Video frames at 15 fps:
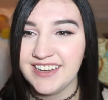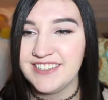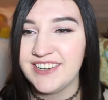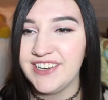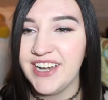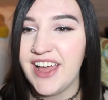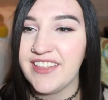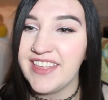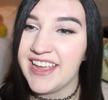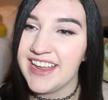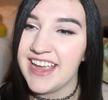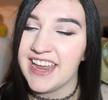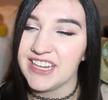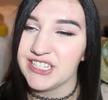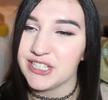it turned out that
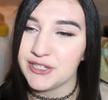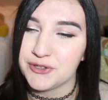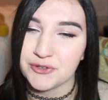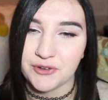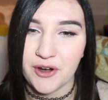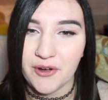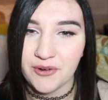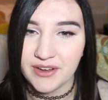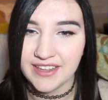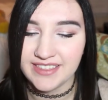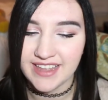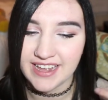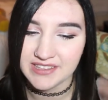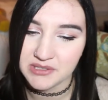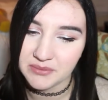he had a stroke,
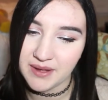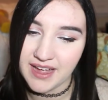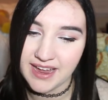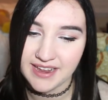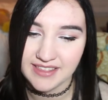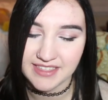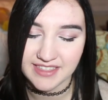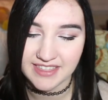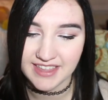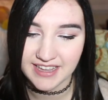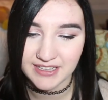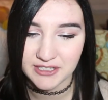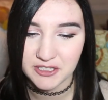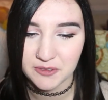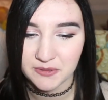and that's why
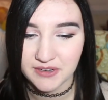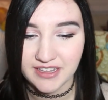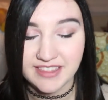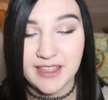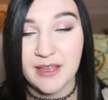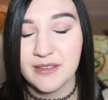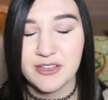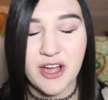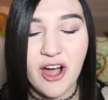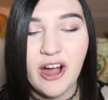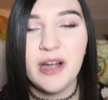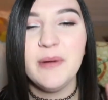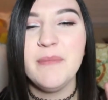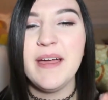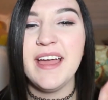
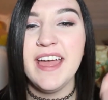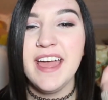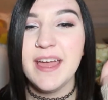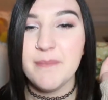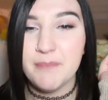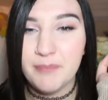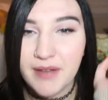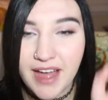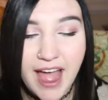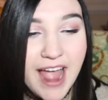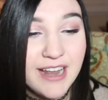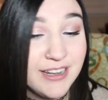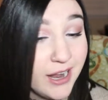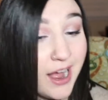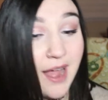karma,
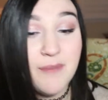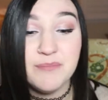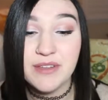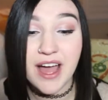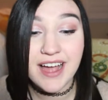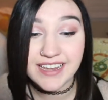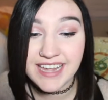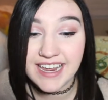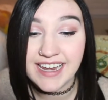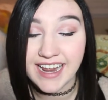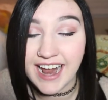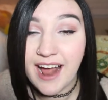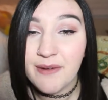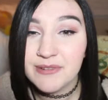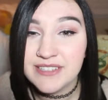I'm not
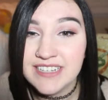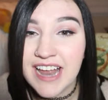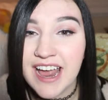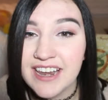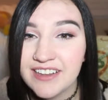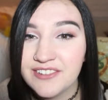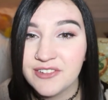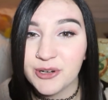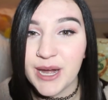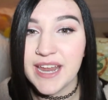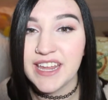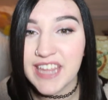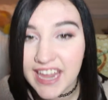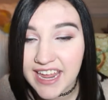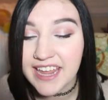kidding. I was not a
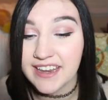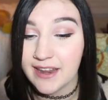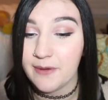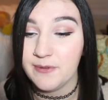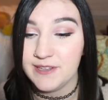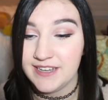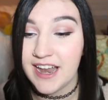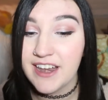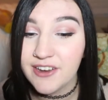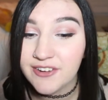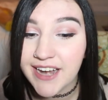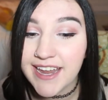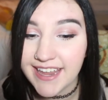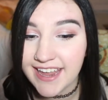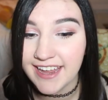great kid.
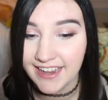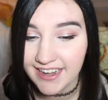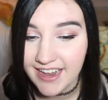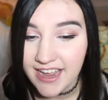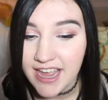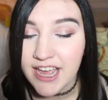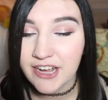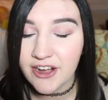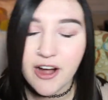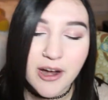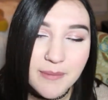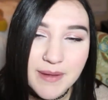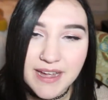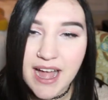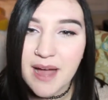
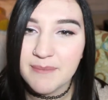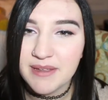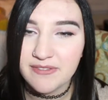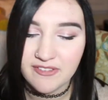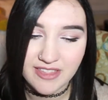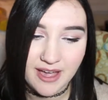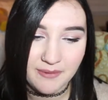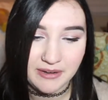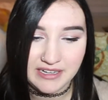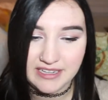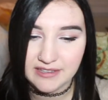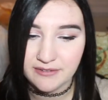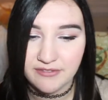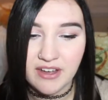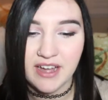Karma got me for that one.
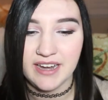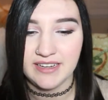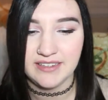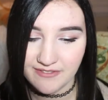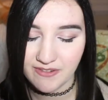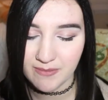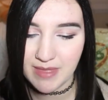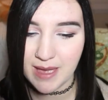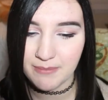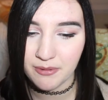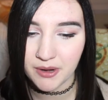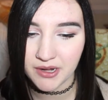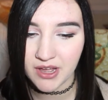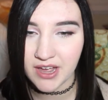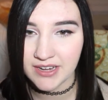It's fine. From that
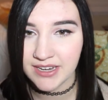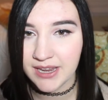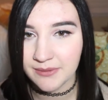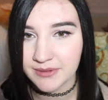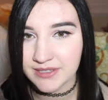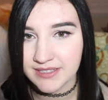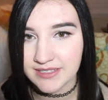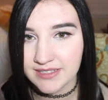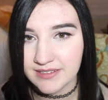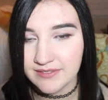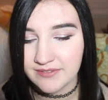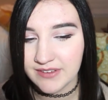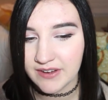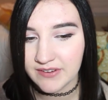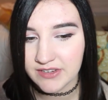point on, he was
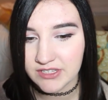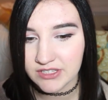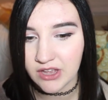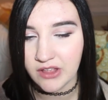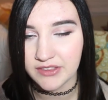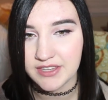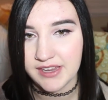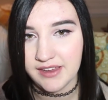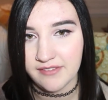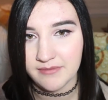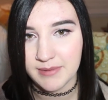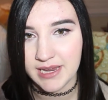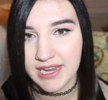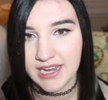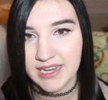very salty
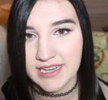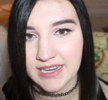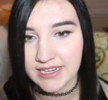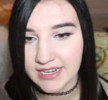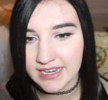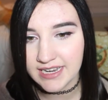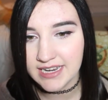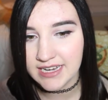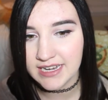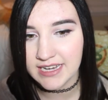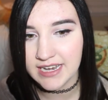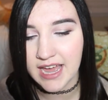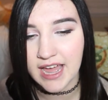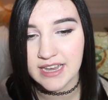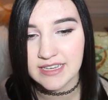of me. He did
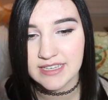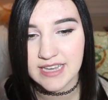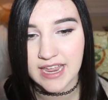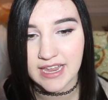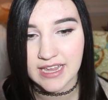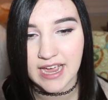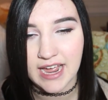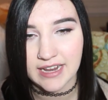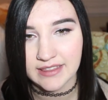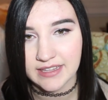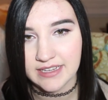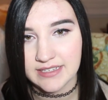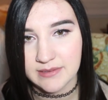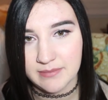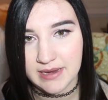not take
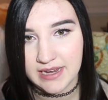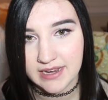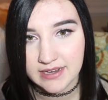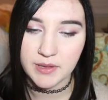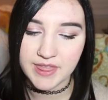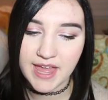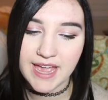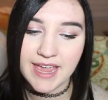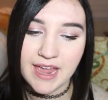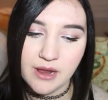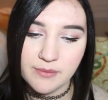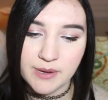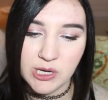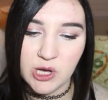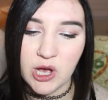kindly to me. But that
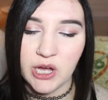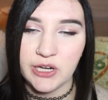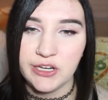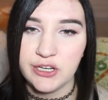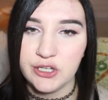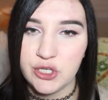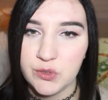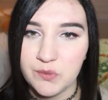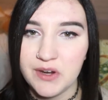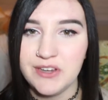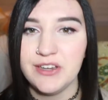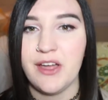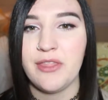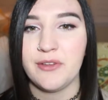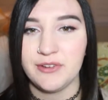carried on to
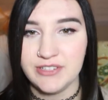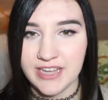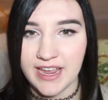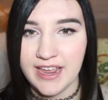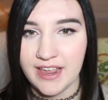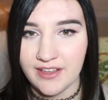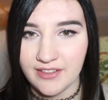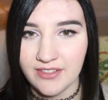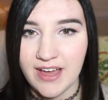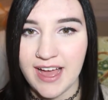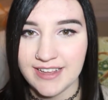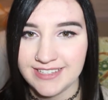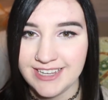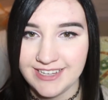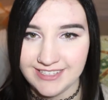another day in
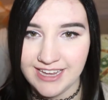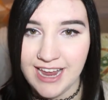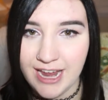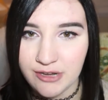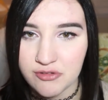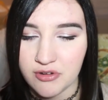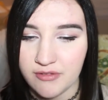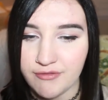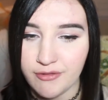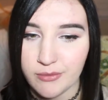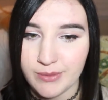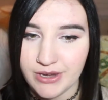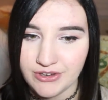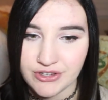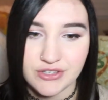class. His hatred for
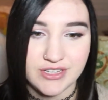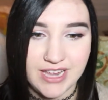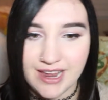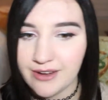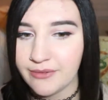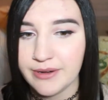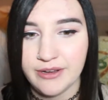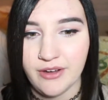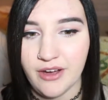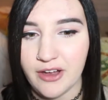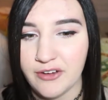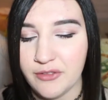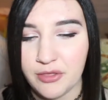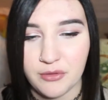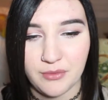me just carried
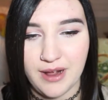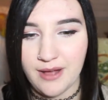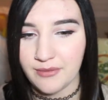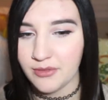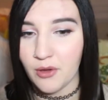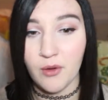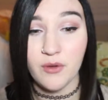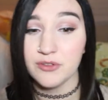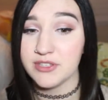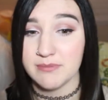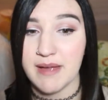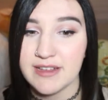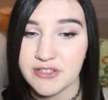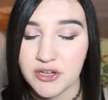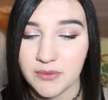on throughout the whole
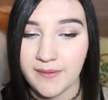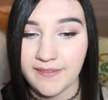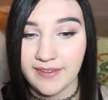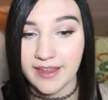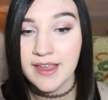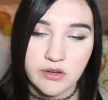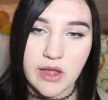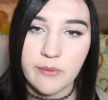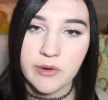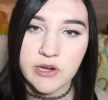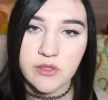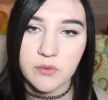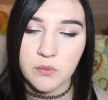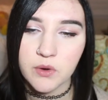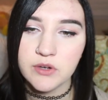semester, really. Now,
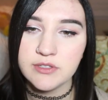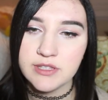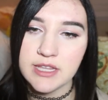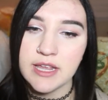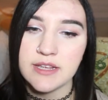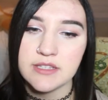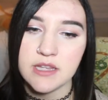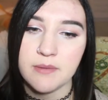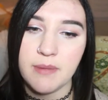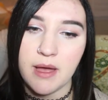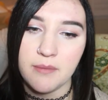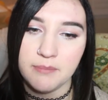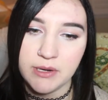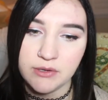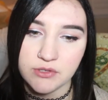one of the worst things
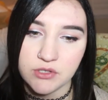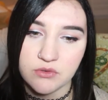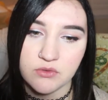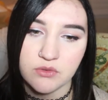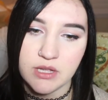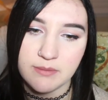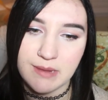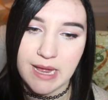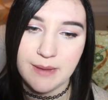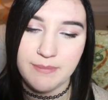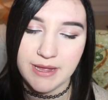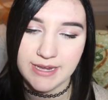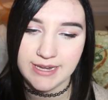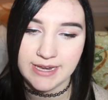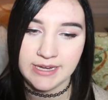about middle school, in my
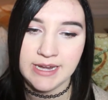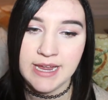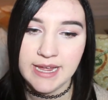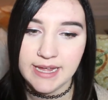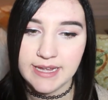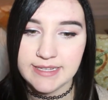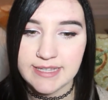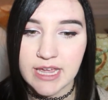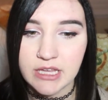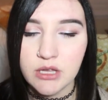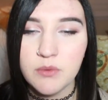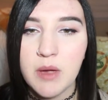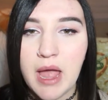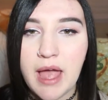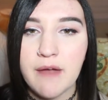opinion, is that
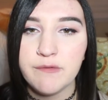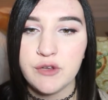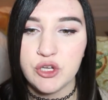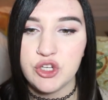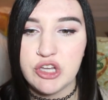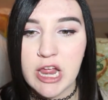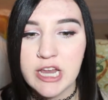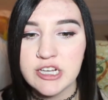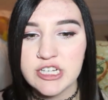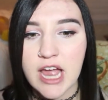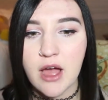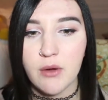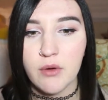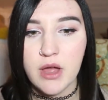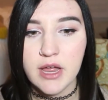you have to change
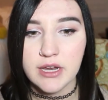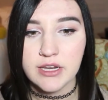out